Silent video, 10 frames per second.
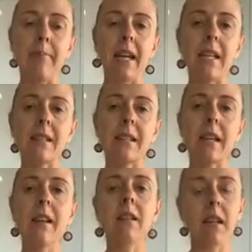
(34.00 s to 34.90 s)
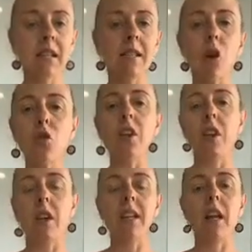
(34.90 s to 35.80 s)
It's a salt that
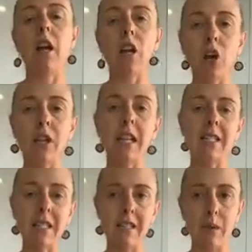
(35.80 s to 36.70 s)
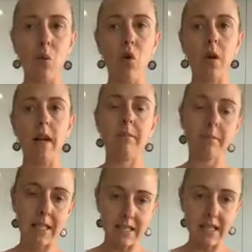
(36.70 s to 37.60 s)
it only exists in water,
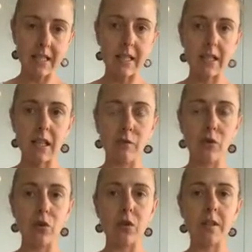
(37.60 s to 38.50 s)
doesn't exist in food.